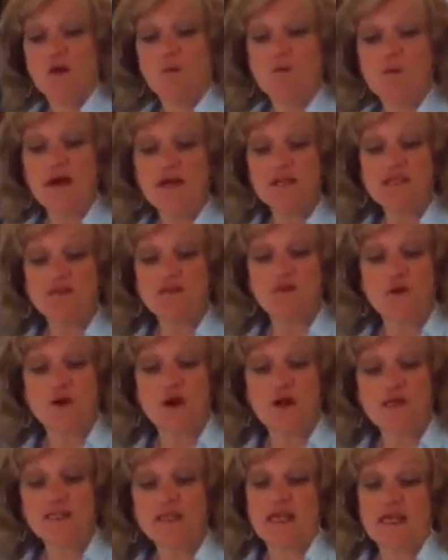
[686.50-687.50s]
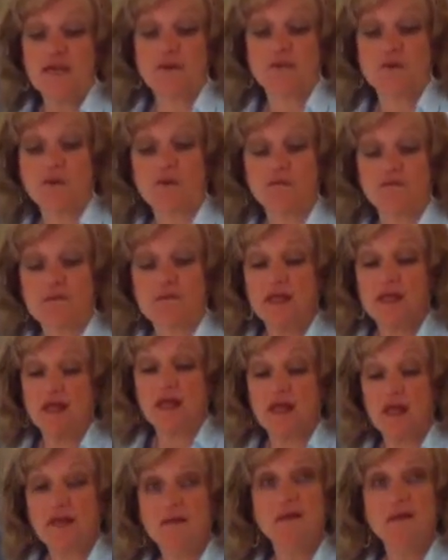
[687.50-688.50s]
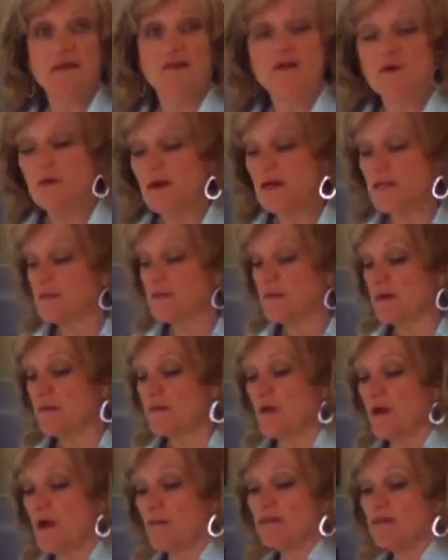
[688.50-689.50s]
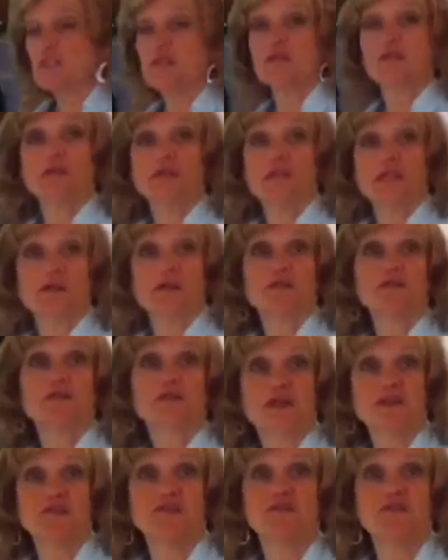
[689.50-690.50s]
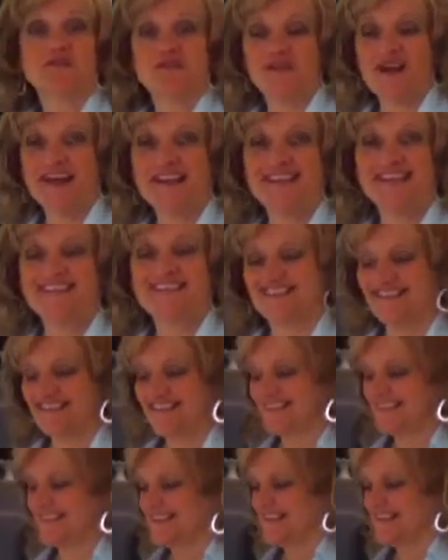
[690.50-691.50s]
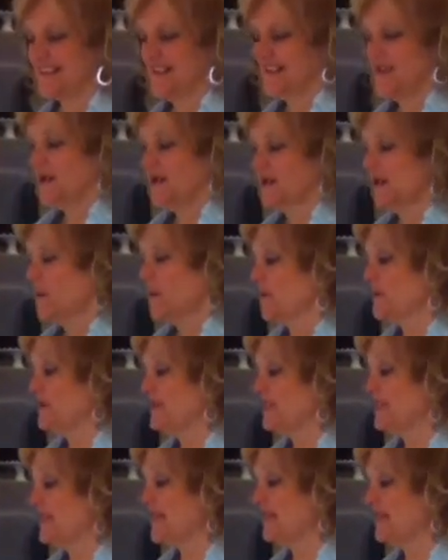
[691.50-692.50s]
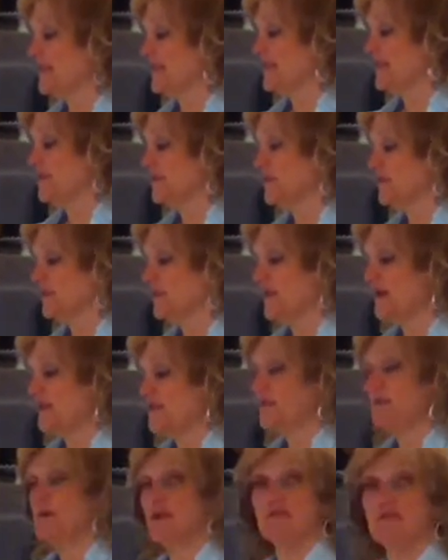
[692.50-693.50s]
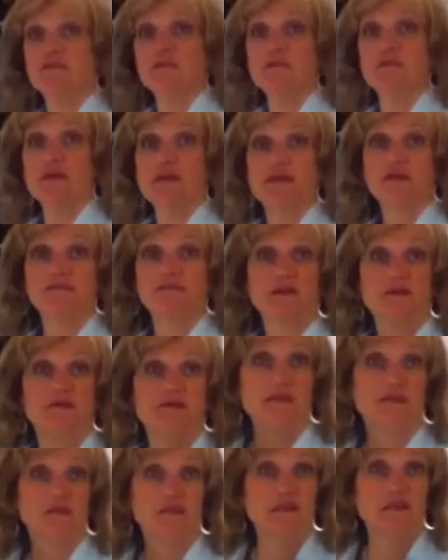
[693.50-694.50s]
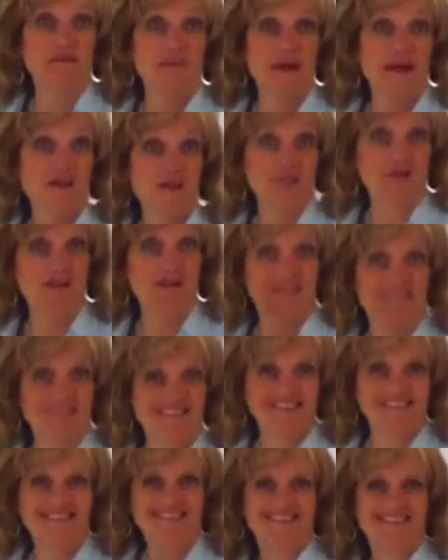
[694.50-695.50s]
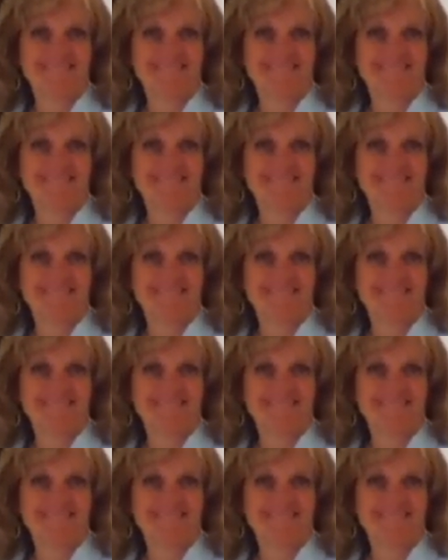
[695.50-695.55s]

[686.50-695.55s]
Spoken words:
One is for our table, and the other one has been promised to a dear special friend. Coincidentally, the friend who gifted me my favorite spatula here.